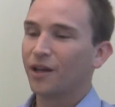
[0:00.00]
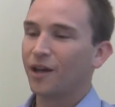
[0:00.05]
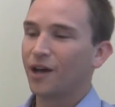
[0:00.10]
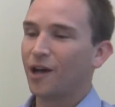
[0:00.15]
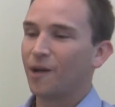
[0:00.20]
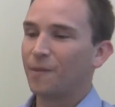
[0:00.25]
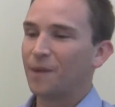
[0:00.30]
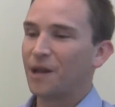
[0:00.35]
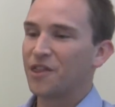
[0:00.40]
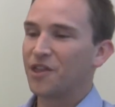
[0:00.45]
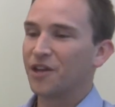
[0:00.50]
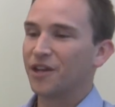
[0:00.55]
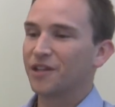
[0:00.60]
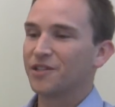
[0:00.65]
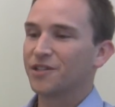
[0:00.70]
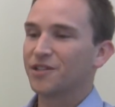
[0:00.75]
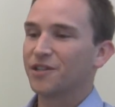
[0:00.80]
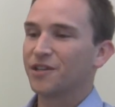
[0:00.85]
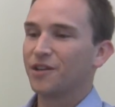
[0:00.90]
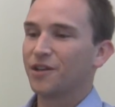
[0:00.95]
I think
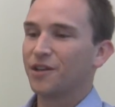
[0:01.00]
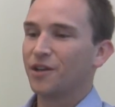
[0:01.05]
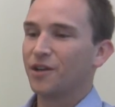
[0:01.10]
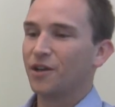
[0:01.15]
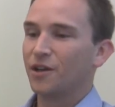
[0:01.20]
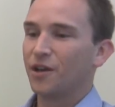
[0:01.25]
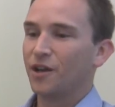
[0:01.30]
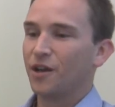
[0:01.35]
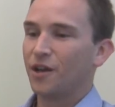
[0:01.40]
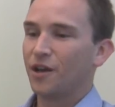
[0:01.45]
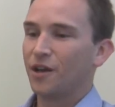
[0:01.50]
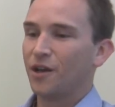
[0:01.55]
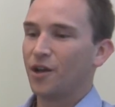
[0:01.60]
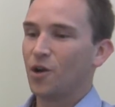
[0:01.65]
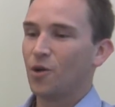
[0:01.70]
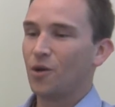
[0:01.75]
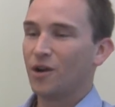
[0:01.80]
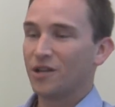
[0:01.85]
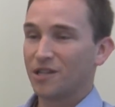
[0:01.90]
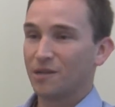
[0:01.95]
it's
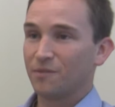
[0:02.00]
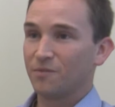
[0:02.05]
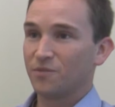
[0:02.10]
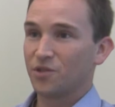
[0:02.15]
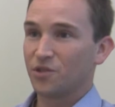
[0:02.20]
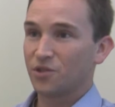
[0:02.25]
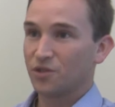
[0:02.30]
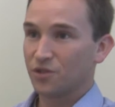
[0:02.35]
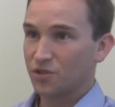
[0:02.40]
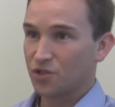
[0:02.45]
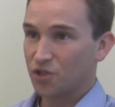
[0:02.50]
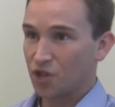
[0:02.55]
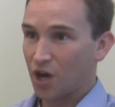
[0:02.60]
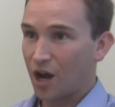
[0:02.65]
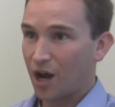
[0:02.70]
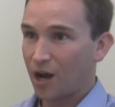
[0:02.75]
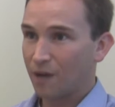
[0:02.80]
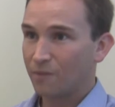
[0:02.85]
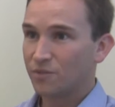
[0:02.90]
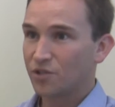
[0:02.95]
OSM's
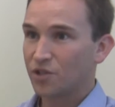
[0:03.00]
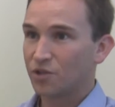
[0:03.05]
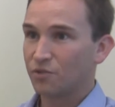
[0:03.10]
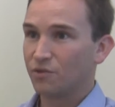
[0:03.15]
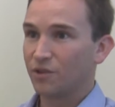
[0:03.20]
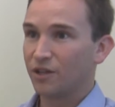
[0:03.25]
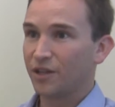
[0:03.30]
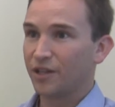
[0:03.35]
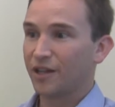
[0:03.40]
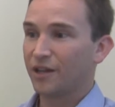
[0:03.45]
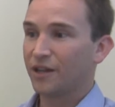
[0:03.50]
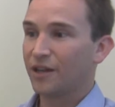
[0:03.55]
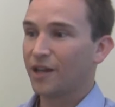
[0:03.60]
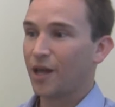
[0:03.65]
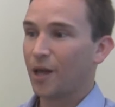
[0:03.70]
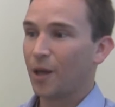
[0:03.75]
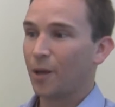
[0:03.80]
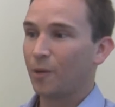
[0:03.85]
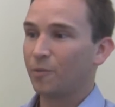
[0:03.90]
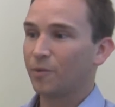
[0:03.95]
job to really
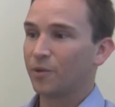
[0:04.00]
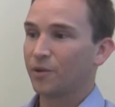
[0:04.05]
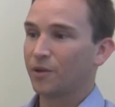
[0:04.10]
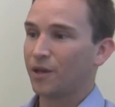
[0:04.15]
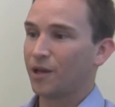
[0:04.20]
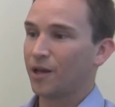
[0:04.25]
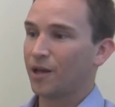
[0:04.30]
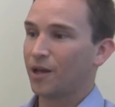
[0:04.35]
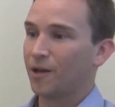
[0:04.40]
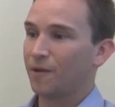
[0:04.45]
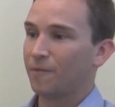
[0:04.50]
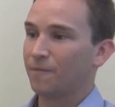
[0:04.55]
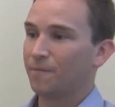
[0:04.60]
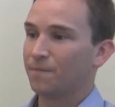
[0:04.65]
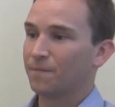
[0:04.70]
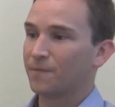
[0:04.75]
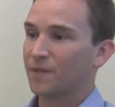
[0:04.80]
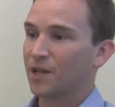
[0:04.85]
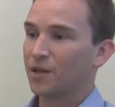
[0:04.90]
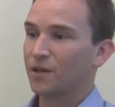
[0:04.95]
help
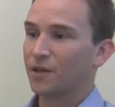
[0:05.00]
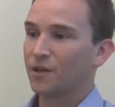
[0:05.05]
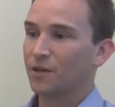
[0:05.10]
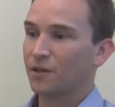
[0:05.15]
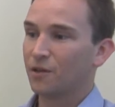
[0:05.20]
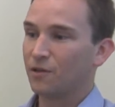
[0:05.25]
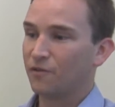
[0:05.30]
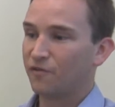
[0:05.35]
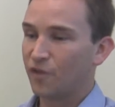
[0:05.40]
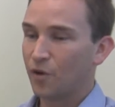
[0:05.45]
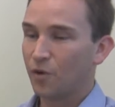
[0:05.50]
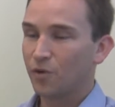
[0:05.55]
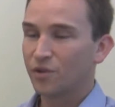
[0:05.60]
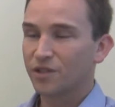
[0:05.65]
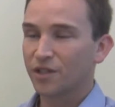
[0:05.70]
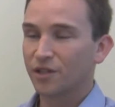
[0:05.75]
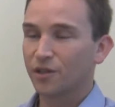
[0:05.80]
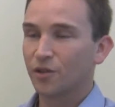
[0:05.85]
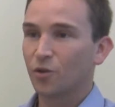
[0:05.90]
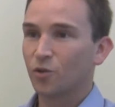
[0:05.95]

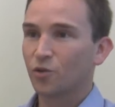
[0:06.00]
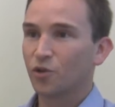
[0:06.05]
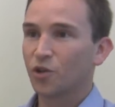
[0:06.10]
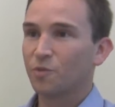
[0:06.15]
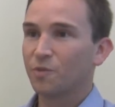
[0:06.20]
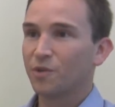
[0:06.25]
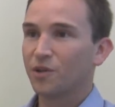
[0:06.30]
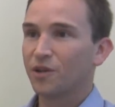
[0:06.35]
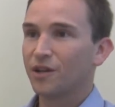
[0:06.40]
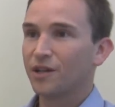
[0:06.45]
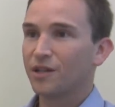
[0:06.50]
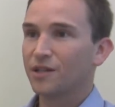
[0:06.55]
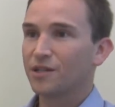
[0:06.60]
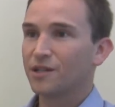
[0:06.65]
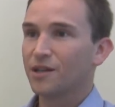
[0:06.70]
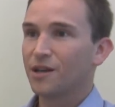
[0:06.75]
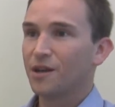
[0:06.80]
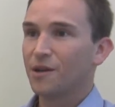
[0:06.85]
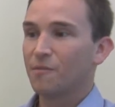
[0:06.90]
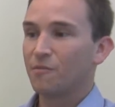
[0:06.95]
folks in local
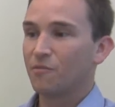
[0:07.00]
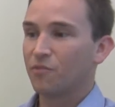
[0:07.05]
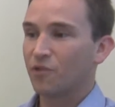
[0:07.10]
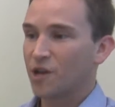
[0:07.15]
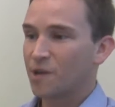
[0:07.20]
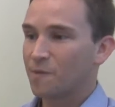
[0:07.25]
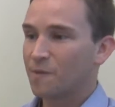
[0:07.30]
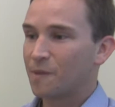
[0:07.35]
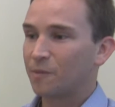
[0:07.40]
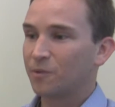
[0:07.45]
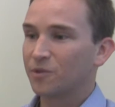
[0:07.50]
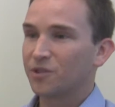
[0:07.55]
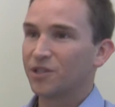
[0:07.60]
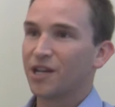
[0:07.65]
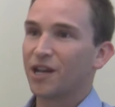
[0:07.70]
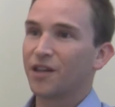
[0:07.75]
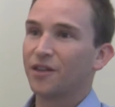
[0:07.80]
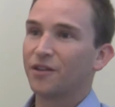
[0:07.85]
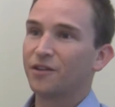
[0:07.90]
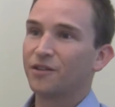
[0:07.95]
communities bring people
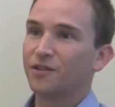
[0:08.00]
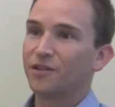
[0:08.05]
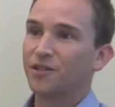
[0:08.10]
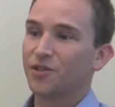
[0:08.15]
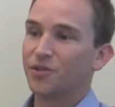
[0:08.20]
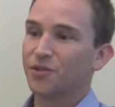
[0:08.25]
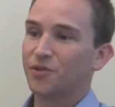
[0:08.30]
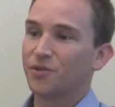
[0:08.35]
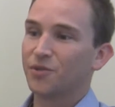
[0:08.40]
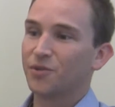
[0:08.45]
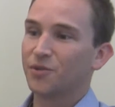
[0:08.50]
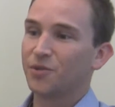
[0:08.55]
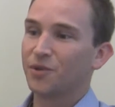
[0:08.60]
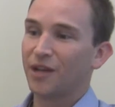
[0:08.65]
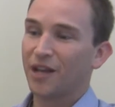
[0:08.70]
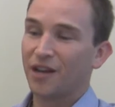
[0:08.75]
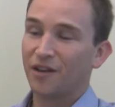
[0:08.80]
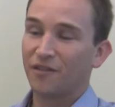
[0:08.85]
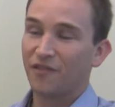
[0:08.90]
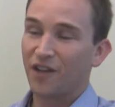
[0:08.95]
together to,
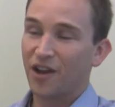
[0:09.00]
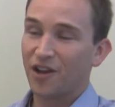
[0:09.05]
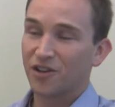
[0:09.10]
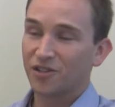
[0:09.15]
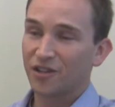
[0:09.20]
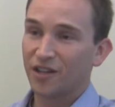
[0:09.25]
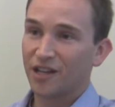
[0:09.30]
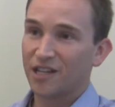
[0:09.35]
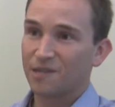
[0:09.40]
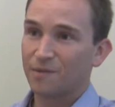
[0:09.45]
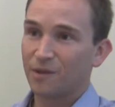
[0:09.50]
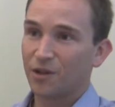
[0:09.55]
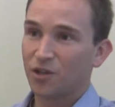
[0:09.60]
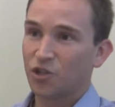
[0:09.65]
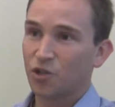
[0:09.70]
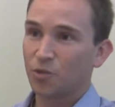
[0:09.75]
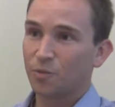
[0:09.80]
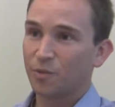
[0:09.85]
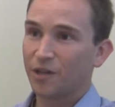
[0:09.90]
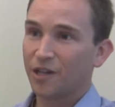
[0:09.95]
again, evangelize
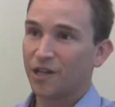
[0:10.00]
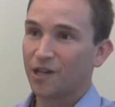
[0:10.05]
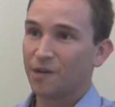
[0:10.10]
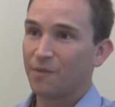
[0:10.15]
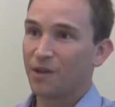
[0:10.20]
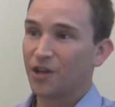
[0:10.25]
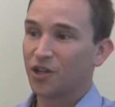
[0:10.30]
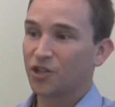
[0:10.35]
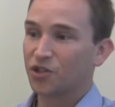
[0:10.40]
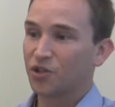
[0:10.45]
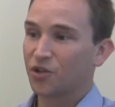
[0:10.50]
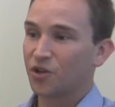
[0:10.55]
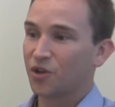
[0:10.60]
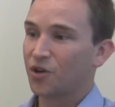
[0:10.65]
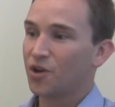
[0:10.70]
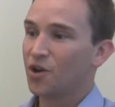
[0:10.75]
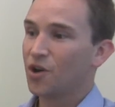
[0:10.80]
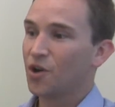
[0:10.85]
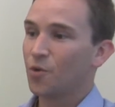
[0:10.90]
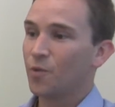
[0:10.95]
about Joomla and to make
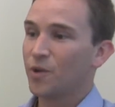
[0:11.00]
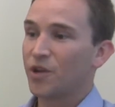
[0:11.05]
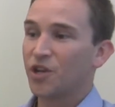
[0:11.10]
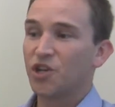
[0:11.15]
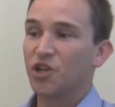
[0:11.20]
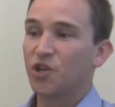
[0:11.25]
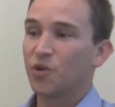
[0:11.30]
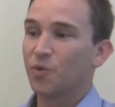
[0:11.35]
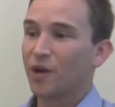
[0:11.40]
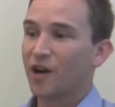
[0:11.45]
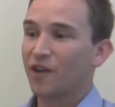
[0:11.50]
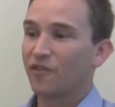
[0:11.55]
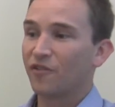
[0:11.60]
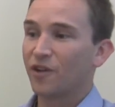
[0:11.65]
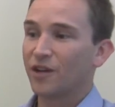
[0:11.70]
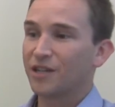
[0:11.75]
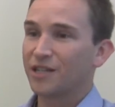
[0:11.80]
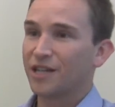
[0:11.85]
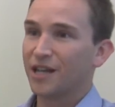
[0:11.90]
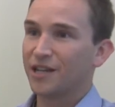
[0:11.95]
sure we can do
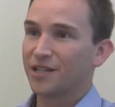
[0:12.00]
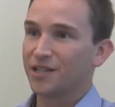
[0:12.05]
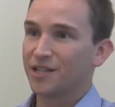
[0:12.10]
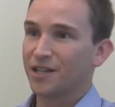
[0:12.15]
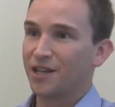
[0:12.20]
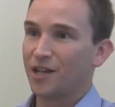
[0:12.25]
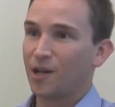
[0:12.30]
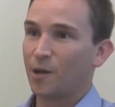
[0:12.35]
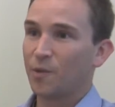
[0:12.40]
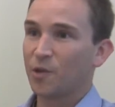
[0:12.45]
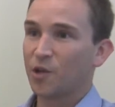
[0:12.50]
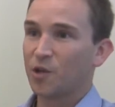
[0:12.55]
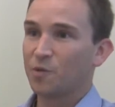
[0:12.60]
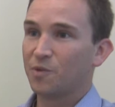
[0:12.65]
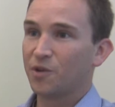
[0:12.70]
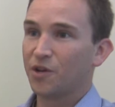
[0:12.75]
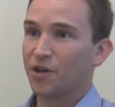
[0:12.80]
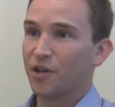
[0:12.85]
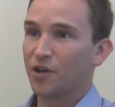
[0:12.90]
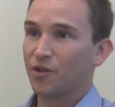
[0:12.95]
whatever it takes to help the
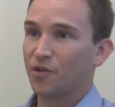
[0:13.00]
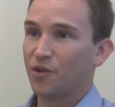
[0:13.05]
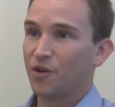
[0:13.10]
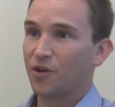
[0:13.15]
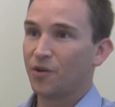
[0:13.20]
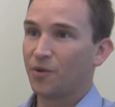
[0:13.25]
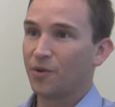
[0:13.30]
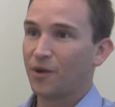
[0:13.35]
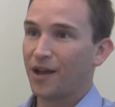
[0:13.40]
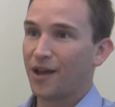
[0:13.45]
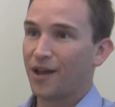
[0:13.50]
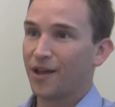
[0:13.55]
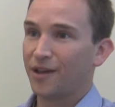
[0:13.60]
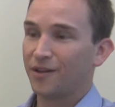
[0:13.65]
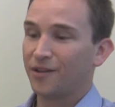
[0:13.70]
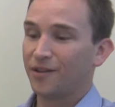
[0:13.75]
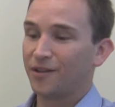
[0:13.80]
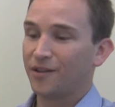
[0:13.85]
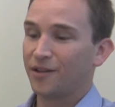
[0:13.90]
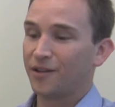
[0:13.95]
community grow
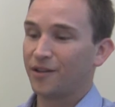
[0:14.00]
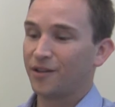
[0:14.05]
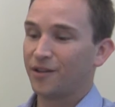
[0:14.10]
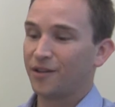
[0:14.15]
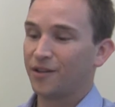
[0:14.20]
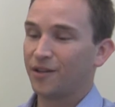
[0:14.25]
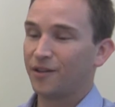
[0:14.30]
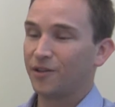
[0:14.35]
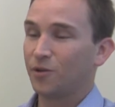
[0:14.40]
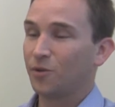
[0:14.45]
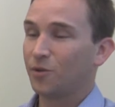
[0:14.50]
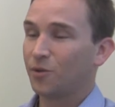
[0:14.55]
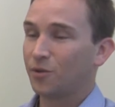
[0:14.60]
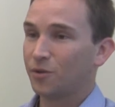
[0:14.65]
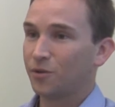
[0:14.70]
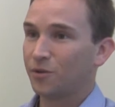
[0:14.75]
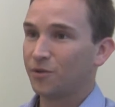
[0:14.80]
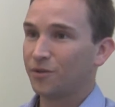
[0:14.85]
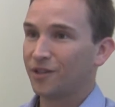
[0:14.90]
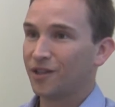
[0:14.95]
at a
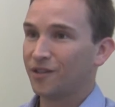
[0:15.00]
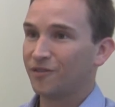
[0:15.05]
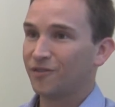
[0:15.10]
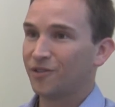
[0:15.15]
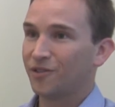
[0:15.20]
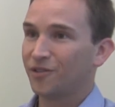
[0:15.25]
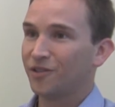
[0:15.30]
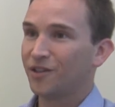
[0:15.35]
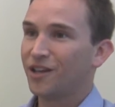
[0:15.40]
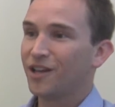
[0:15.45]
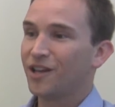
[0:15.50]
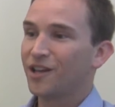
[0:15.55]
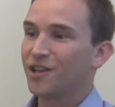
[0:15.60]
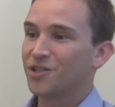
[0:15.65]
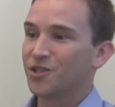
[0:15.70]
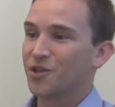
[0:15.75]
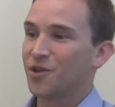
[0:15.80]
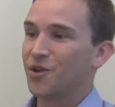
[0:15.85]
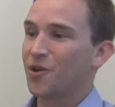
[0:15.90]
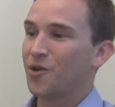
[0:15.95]
local level.
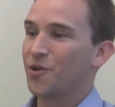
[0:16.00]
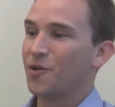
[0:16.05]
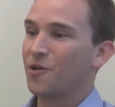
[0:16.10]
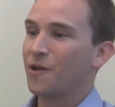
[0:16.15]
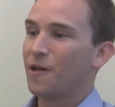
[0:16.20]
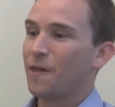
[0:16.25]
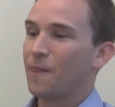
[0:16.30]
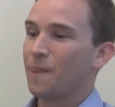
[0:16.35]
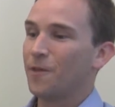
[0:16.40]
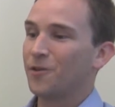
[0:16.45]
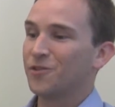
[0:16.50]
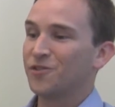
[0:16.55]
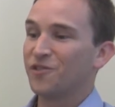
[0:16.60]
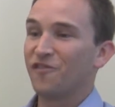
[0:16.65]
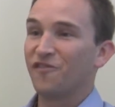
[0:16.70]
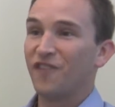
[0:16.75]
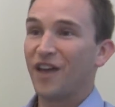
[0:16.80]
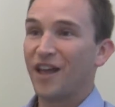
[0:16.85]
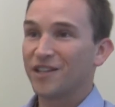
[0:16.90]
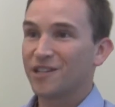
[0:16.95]
So those
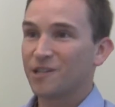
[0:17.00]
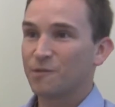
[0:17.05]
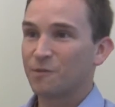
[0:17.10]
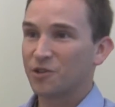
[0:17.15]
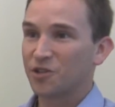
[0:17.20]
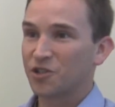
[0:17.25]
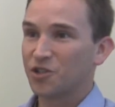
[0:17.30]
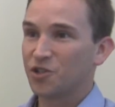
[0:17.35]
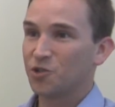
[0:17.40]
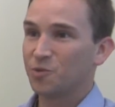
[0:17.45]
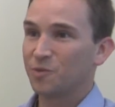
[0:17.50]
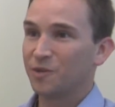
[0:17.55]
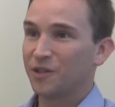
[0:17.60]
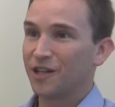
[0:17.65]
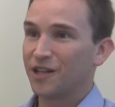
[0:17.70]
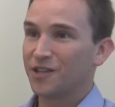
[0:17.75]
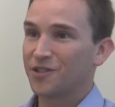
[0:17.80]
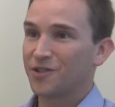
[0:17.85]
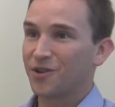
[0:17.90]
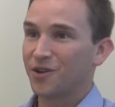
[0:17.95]
events, especially Joomla
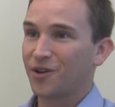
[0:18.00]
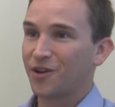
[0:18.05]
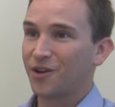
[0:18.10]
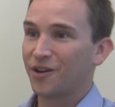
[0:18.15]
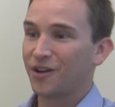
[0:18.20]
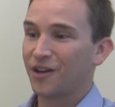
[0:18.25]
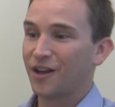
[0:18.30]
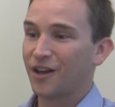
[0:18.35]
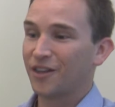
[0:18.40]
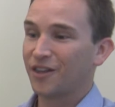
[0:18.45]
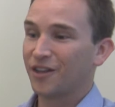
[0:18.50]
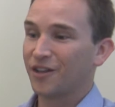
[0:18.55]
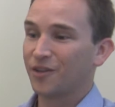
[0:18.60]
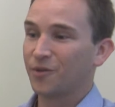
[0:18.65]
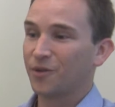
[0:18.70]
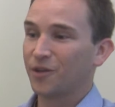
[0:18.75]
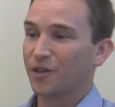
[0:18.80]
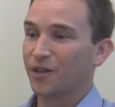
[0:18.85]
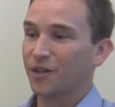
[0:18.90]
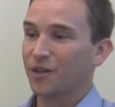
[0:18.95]
Days, are, I think,
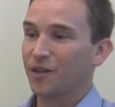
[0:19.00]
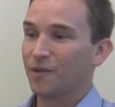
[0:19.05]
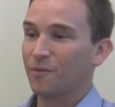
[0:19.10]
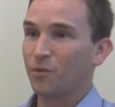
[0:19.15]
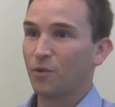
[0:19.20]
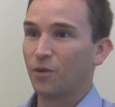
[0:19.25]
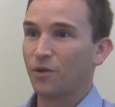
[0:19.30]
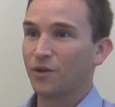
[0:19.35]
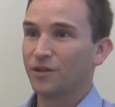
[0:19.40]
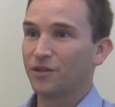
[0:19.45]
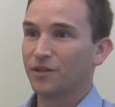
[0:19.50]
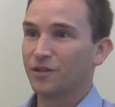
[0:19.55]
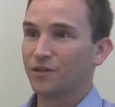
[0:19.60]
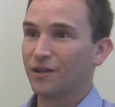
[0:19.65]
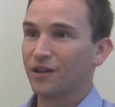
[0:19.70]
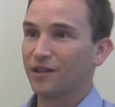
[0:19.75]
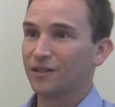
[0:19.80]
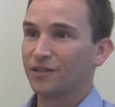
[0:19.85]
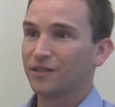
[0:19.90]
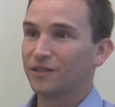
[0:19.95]
really important
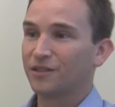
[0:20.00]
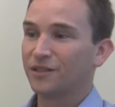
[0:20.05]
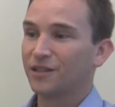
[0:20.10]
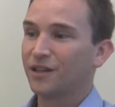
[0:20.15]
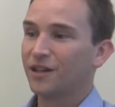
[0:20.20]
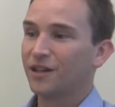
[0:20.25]
to us.